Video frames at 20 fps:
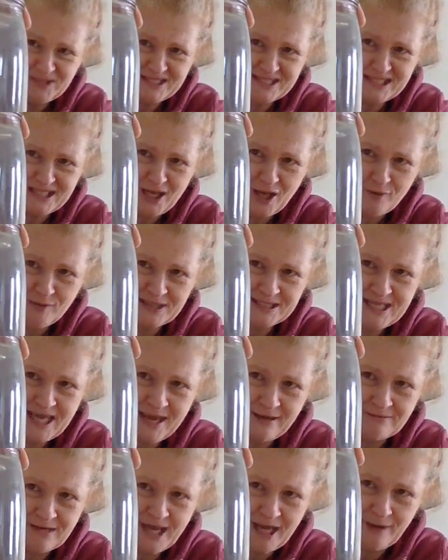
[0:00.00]
Slowing
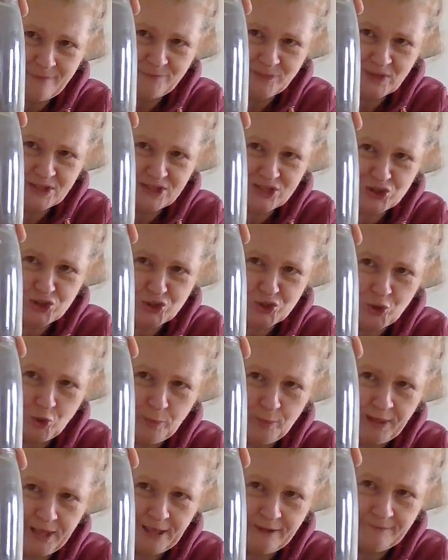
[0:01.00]
down now,
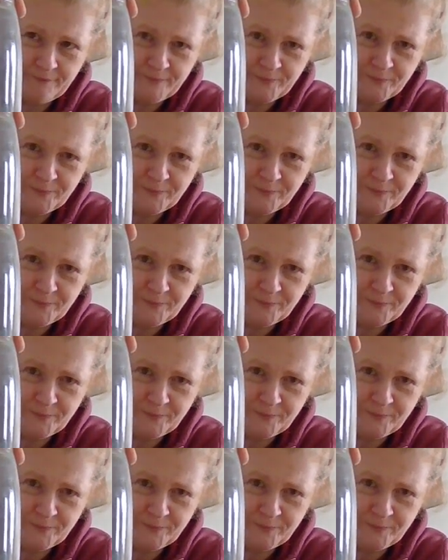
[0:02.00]
stopping.